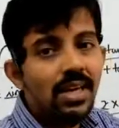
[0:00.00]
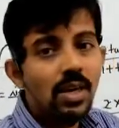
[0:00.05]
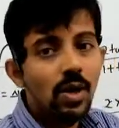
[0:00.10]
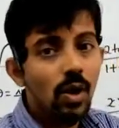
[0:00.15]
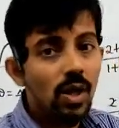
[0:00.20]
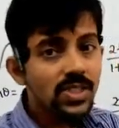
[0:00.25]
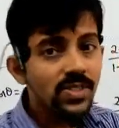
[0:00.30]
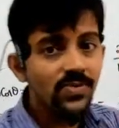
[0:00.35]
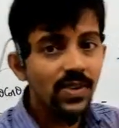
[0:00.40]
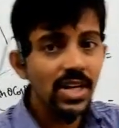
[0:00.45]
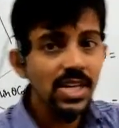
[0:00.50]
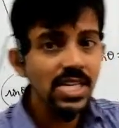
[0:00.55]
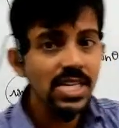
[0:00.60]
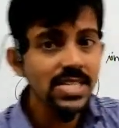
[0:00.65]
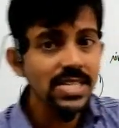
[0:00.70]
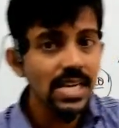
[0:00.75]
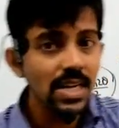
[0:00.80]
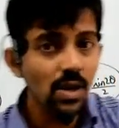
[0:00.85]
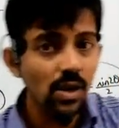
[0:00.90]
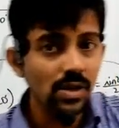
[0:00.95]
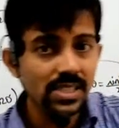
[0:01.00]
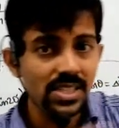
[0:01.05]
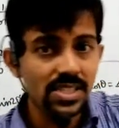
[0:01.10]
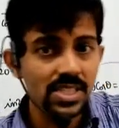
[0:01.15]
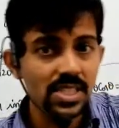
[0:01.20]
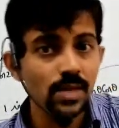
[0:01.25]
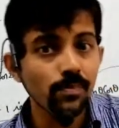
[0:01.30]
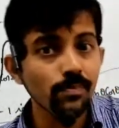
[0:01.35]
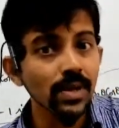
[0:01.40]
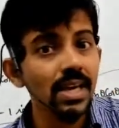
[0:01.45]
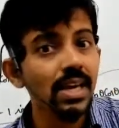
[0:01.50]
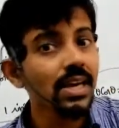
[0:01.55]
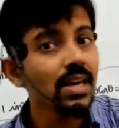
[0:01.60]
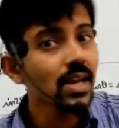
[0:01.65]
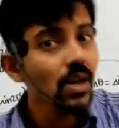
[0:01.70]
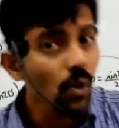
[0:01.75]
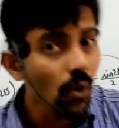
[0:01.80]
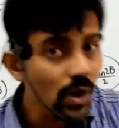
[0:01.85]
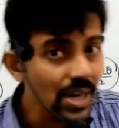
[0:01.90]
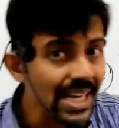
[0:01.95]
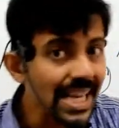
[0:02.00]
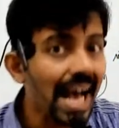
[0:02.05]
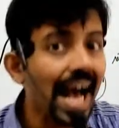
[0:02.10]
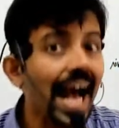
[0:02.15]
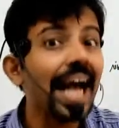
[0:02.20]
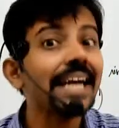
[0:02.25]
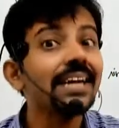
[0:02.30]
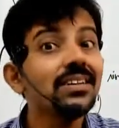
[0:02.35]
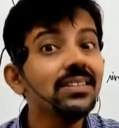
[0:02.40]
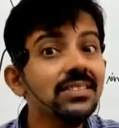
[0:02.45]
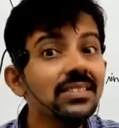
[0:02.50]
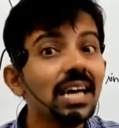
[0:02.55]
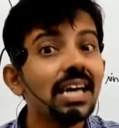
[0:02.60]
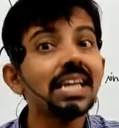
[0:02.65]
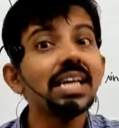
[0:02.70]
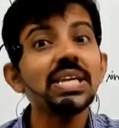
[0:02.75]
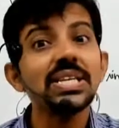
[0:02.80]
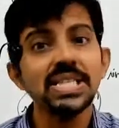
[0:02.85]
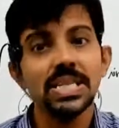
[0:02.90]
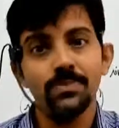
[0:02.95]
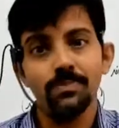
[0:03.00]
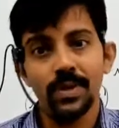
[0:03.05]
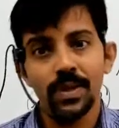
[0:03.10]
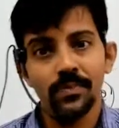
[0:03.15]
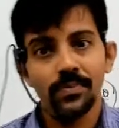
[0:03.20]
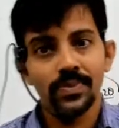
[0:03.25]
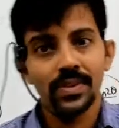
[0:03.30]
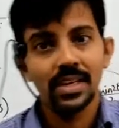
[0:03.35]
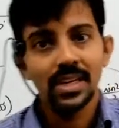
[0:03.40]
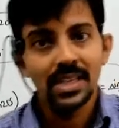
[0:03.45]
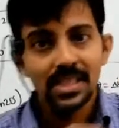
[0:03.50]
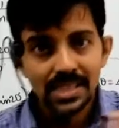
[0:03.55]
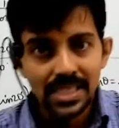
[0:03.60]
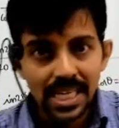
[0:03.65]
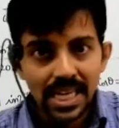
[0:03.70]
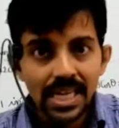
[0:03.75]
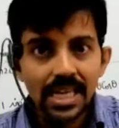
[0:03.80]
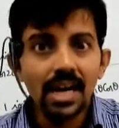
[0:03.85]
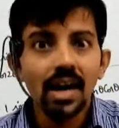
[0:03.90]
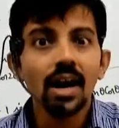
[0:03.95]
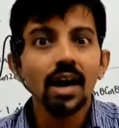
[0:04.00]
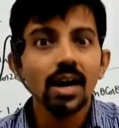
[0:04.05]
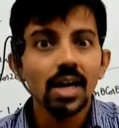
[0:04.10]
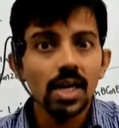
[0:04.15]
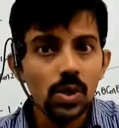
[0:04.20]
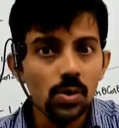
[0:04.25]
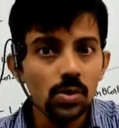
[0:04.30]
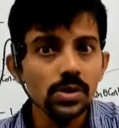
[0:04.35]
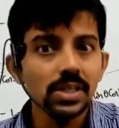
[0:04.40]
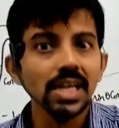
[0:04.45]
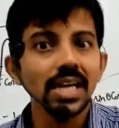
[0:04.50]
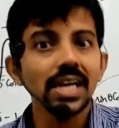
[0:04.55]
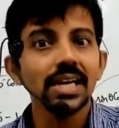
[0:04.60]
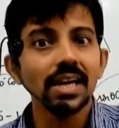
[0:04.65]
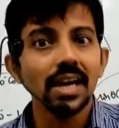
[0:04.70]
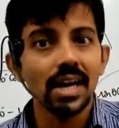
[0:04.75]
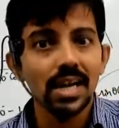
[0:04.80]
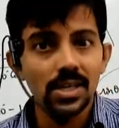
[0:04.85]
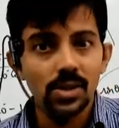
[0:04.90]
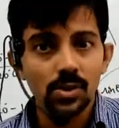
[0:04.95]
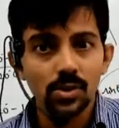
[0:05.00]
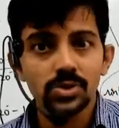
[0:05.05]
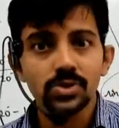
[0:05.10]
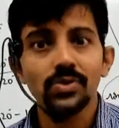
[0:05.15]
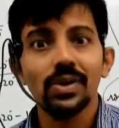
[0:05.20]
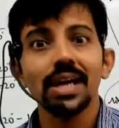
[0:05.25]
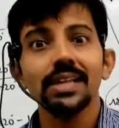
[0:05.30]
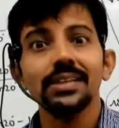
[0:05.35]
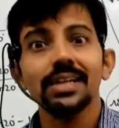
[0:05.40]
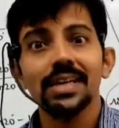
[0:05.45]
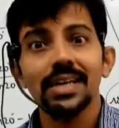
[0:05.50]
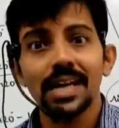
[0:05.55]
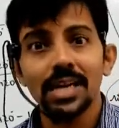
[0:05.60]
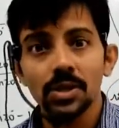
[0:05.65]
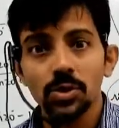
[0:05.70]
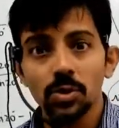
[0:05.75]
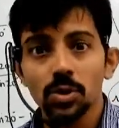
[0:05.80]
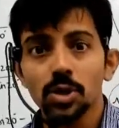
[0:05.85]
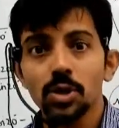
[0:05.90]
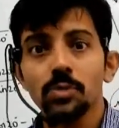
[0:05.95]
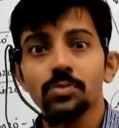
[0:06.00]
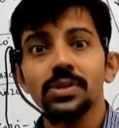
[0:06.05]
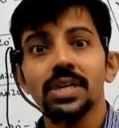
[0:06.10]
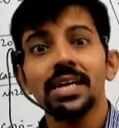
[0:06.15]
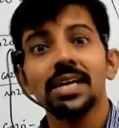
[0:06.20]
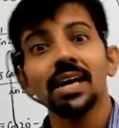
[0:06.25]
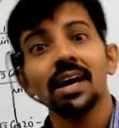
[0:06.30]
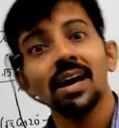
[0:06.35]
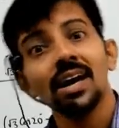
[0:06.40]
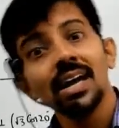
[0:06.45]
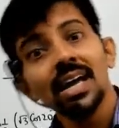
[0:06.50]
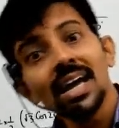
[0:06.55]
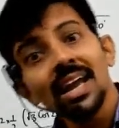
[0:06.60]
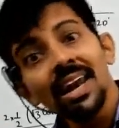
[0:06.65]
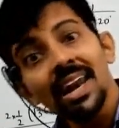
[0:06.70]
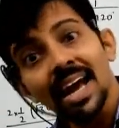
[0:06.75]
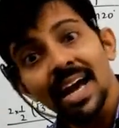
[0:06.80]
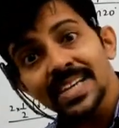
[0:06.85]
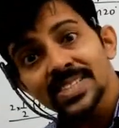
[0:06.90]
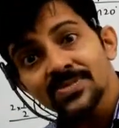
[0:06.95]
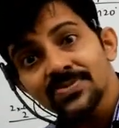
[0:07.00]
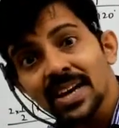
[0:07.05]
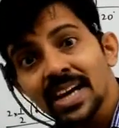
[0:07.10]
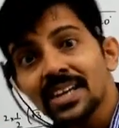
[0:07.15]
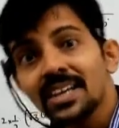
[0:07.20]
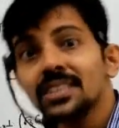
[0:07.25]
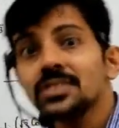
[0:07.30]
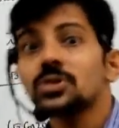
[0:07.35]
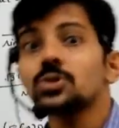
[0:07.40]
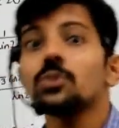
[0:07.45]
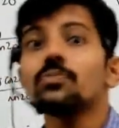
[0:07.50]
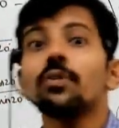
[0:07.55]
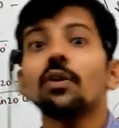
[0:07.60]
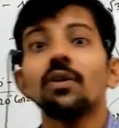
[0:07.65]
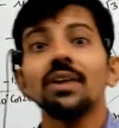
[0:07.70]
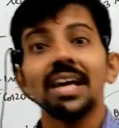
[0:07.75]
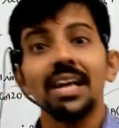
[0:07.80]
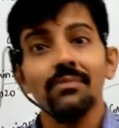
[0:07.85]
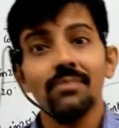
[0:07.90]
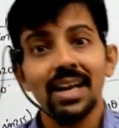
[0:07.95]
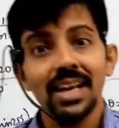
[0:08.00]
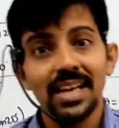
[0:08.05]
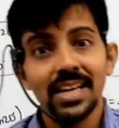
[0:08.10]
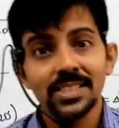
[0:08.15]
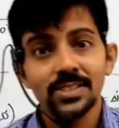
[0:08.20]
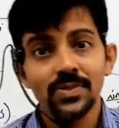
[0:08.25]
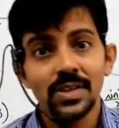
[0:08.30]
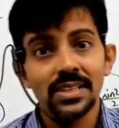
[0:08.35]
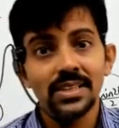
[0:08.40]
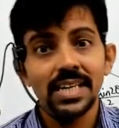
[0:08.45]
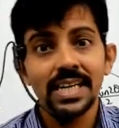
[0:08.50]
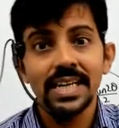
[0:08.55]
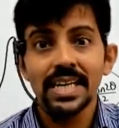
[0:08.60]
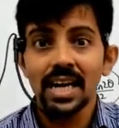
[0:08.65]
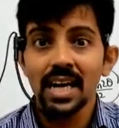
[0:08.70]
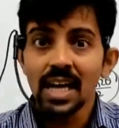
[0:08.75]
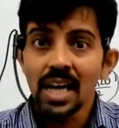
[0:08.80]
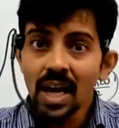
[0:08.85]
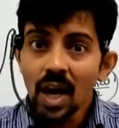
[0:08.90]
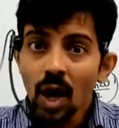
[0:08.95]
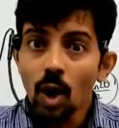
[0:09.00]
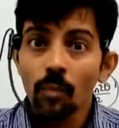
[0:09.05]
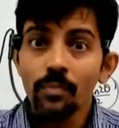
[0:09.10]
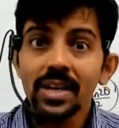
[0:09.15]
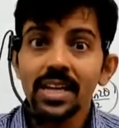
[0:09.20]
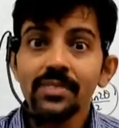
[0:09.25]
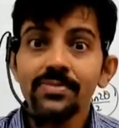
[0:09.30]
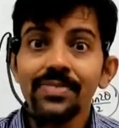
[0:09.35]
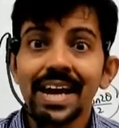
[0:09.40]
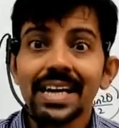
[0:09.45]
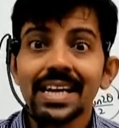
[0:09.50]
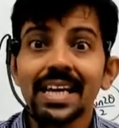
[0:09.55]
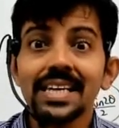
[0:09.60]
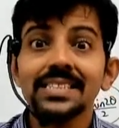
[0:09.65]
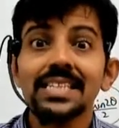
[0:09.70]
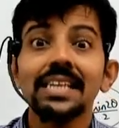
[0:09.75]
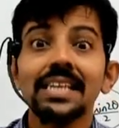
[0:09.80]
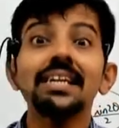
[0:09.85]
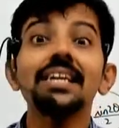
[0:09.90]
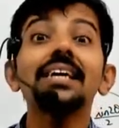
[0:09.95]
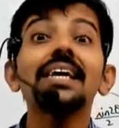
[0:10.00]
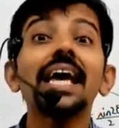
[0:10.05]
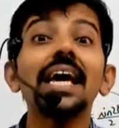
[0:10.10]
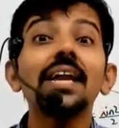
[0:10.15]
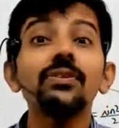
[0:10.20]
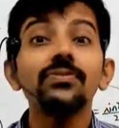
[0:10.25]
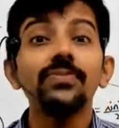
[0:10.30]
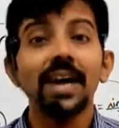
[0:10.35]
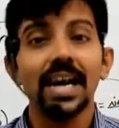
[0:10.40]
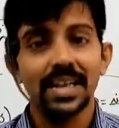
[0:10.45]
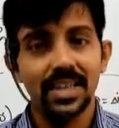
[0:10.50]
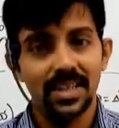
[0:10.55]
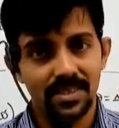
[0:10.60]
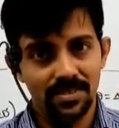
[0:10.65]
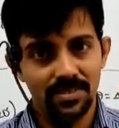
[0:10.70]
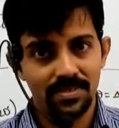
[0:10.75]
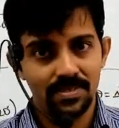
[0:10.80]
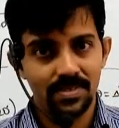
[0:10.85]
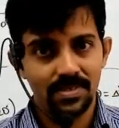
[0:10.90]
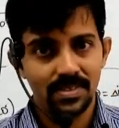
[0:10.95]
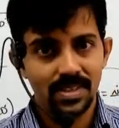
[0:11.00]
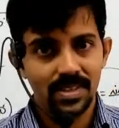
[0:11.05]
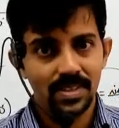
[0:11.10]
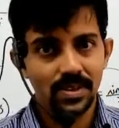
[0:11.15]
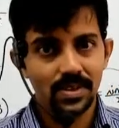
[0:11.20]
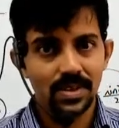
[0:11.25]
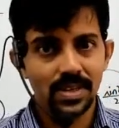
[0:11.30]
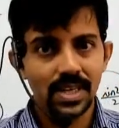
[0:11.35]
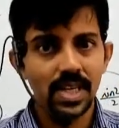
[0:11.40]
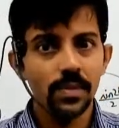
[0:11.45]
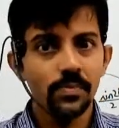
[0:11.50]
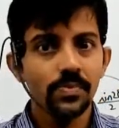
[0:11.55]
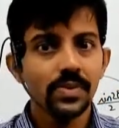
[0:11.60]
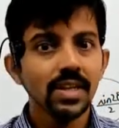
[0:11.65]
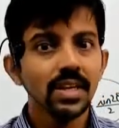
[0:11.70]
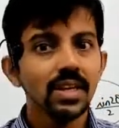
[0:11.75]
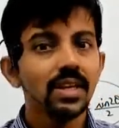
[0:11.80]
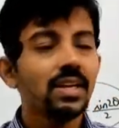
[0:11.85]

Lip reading: Cos functions are not in GP. Only angles are in GP. Theta, 2 theta, 2 square theta, 2 cube theta. Last factor is 2 power n minus 1 theta. How many factors are there? N factors. Okay.